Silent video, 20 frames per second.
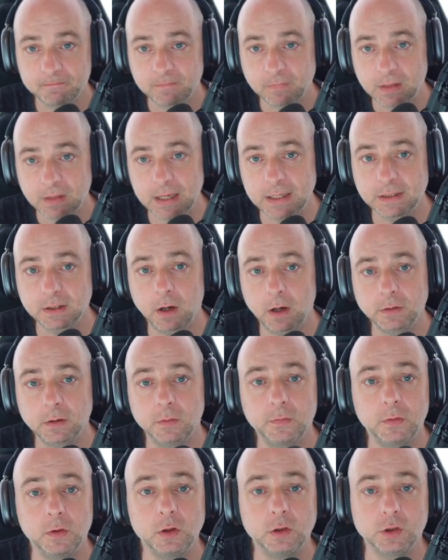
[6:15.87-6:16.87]
He signed on
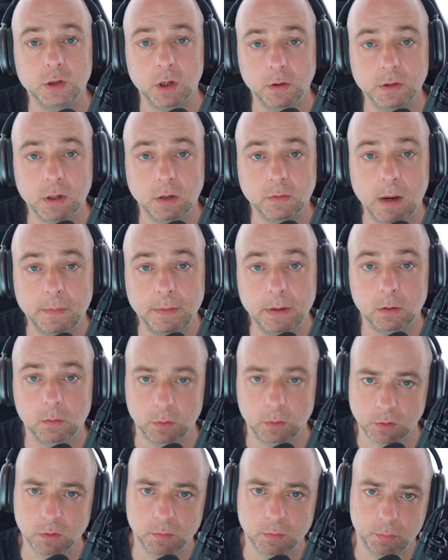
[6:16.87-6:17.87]
for Jojo Rabbit,
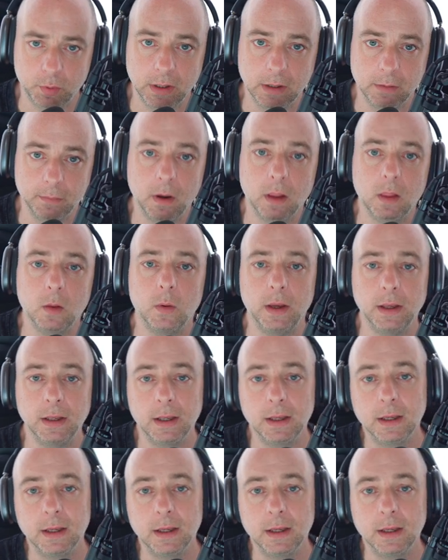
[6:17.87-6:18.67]
which was brilliant, by the way.